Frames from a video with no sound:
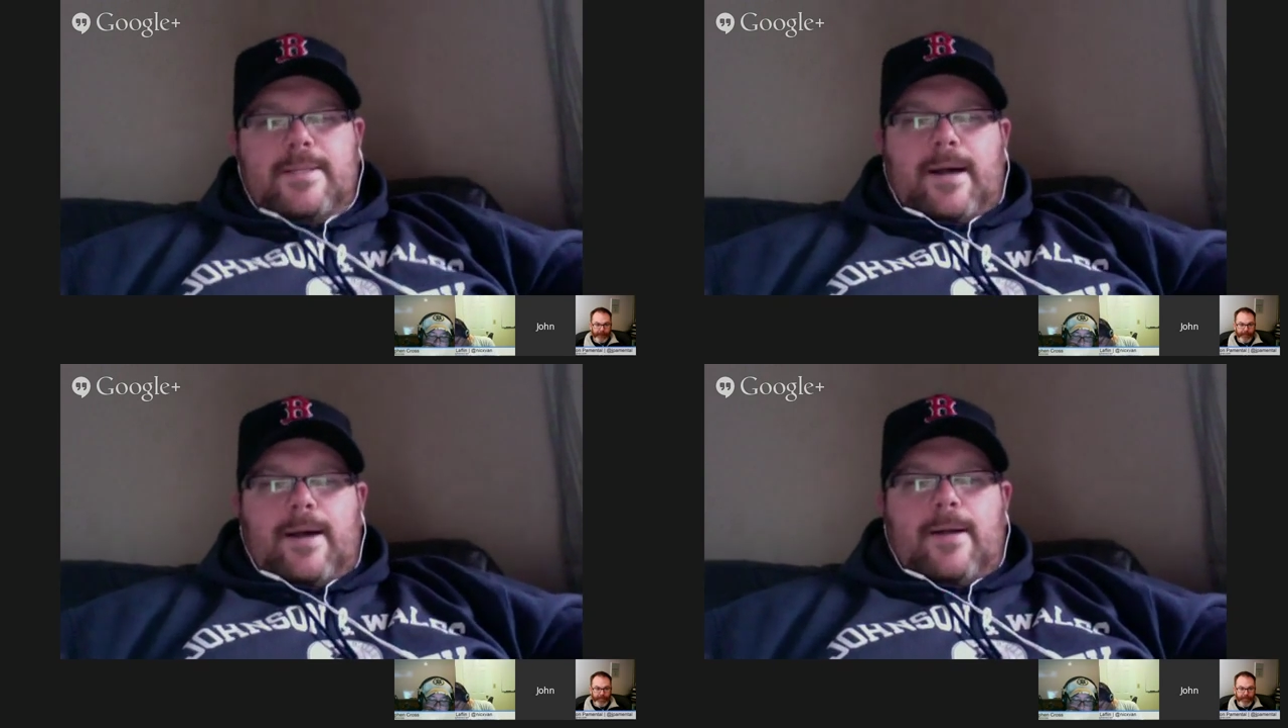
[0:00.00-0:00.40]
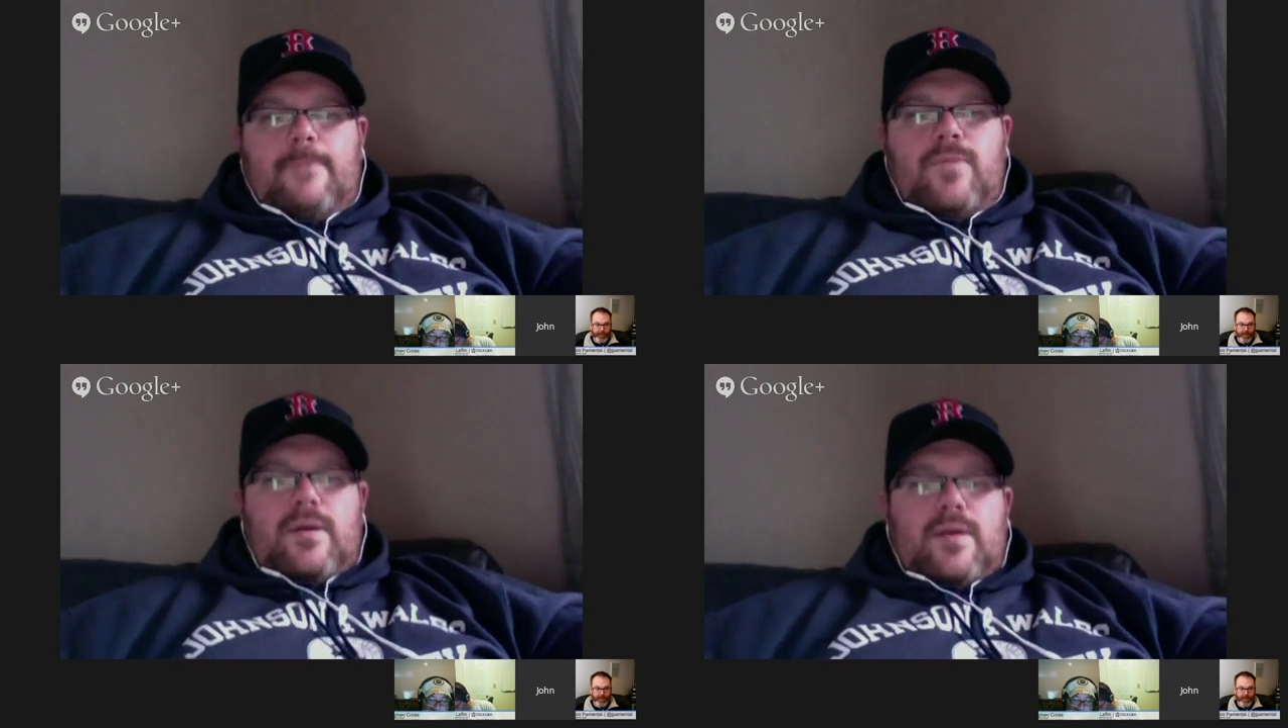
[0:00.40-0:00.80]

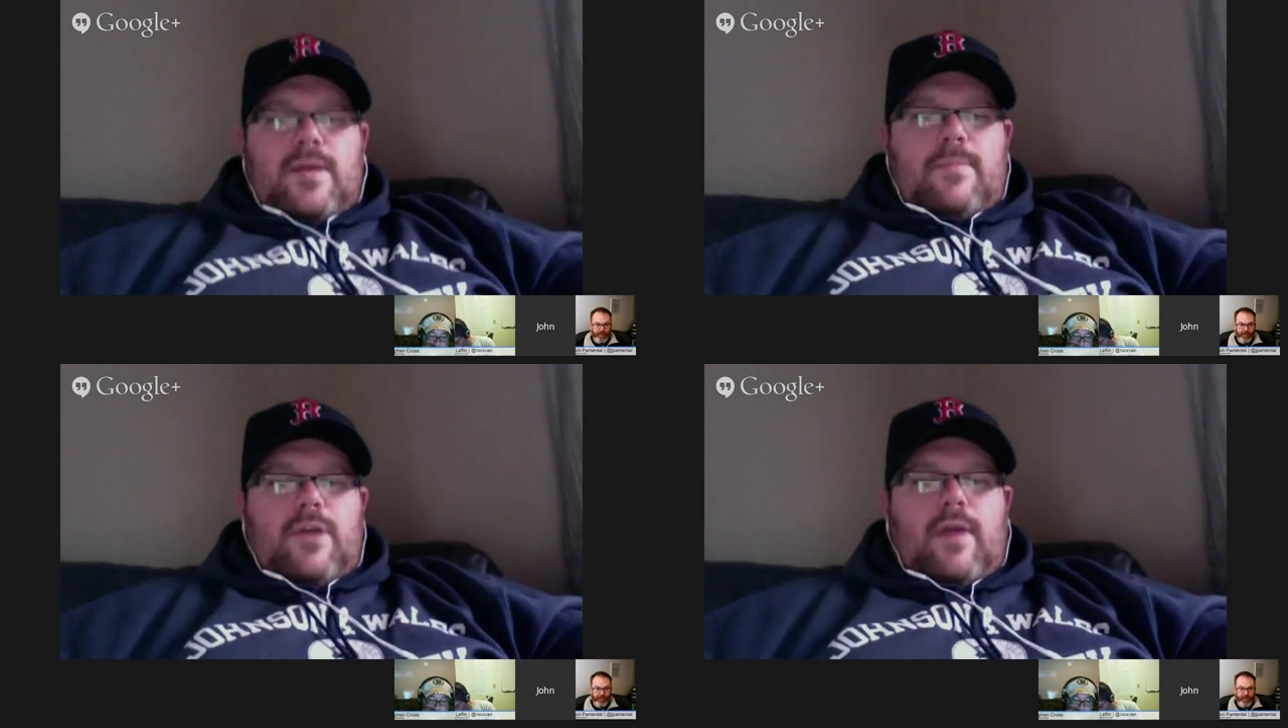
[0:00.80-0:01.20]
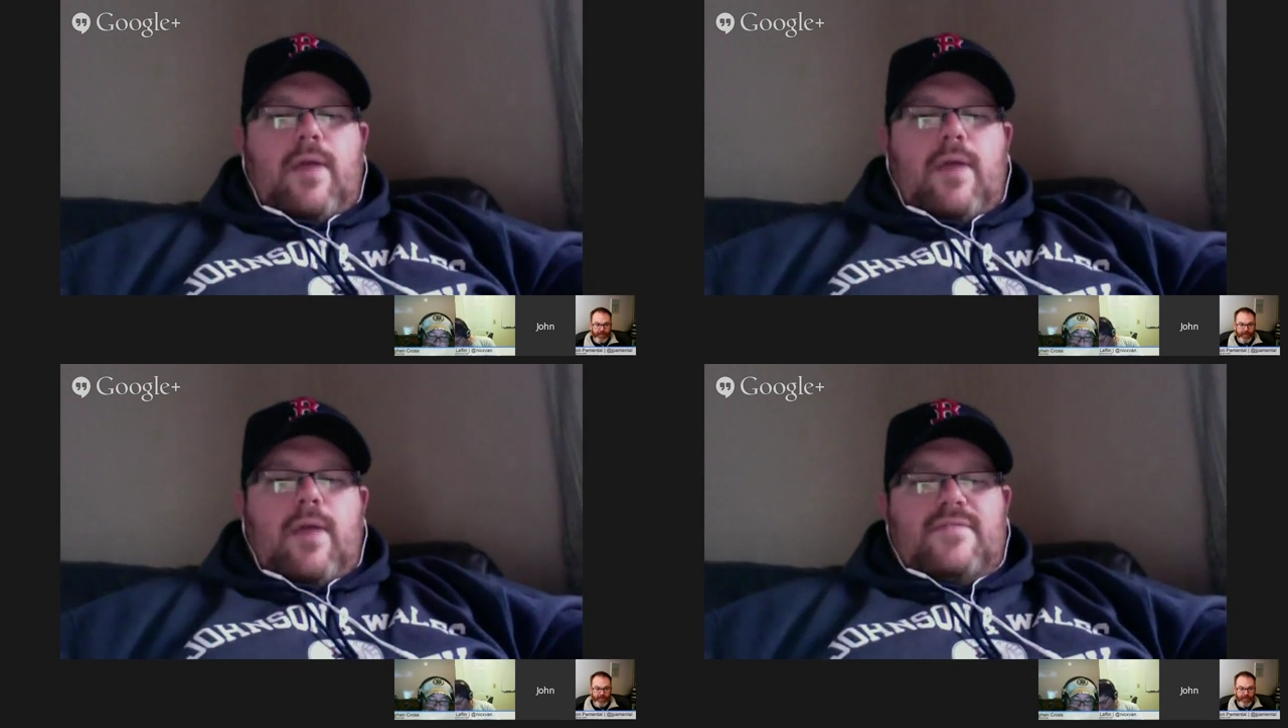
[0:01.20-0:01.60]
can be a great
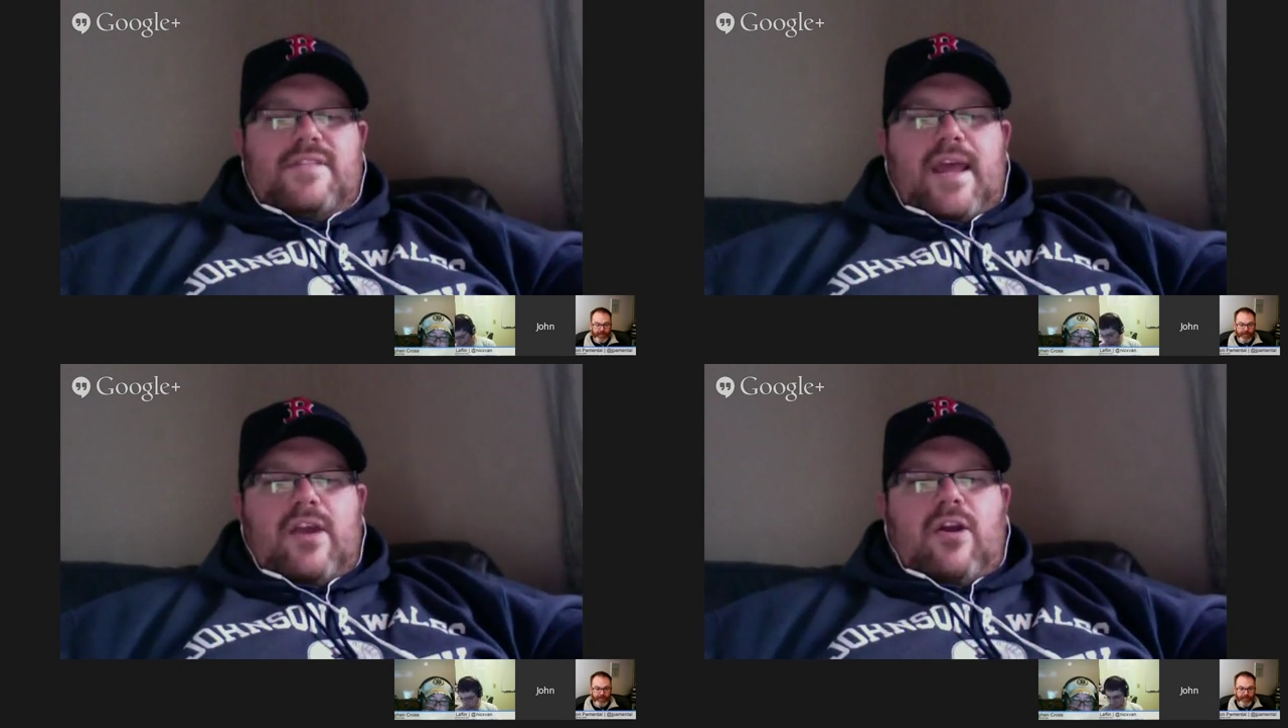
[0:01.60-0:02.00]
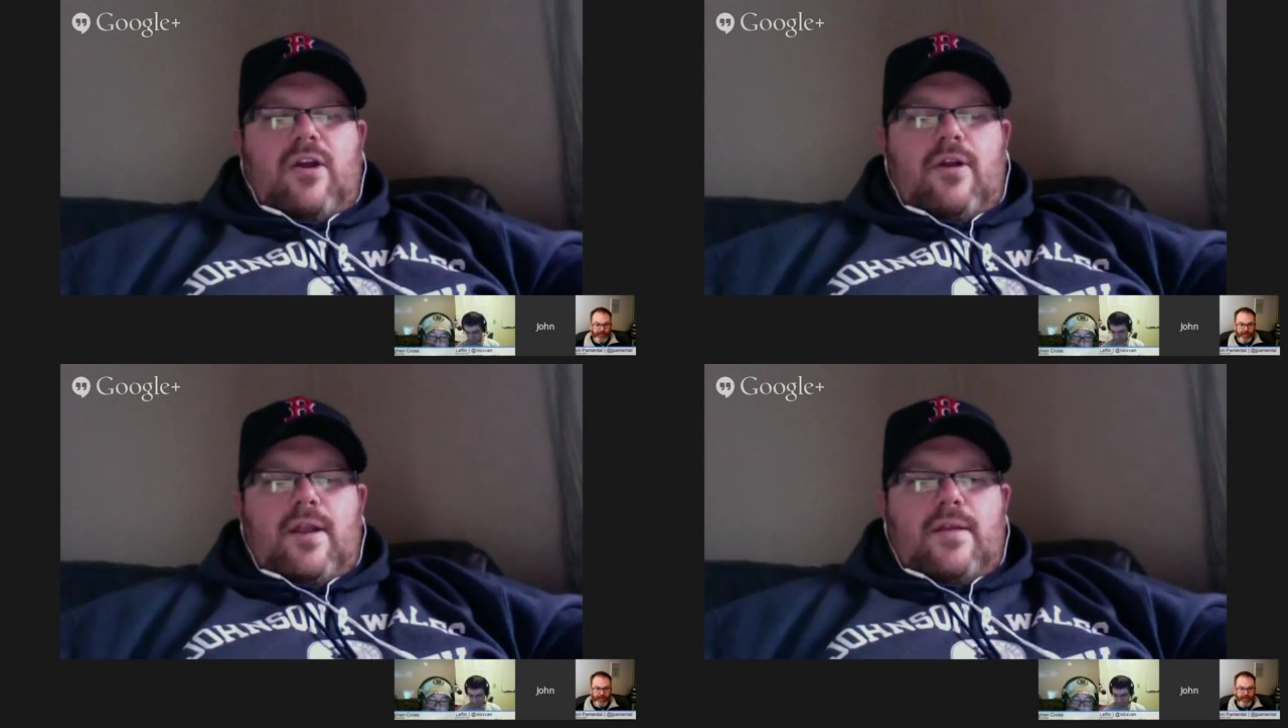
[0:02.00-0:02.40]
way of staying current.